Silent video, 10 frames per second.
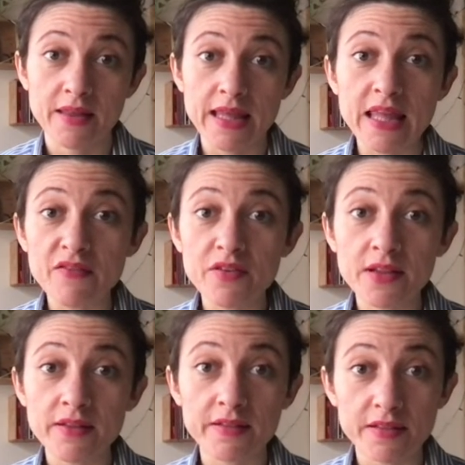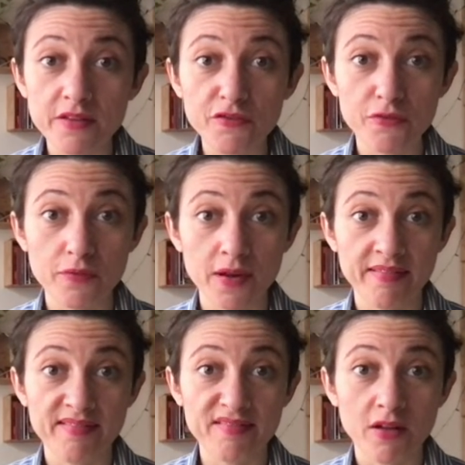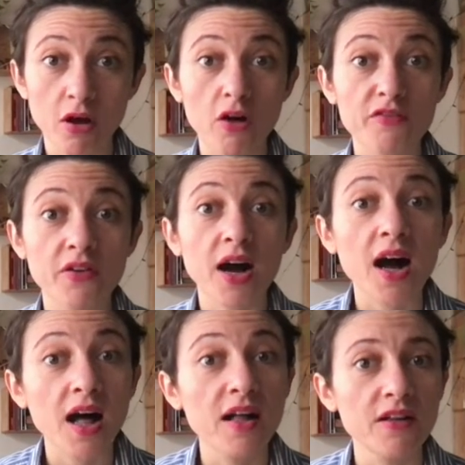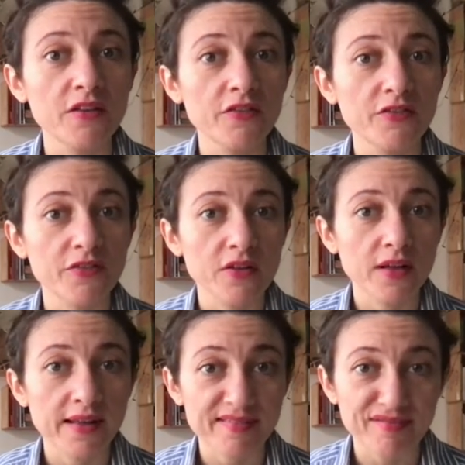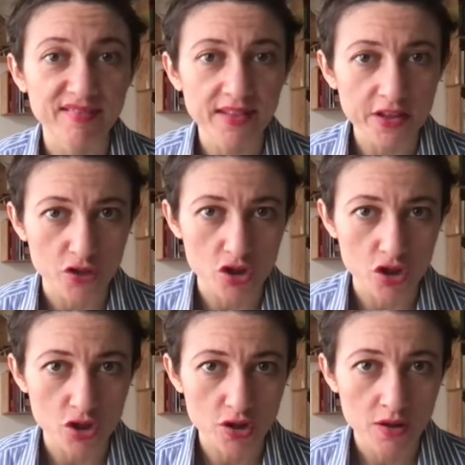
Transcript: even the difference of half a stitch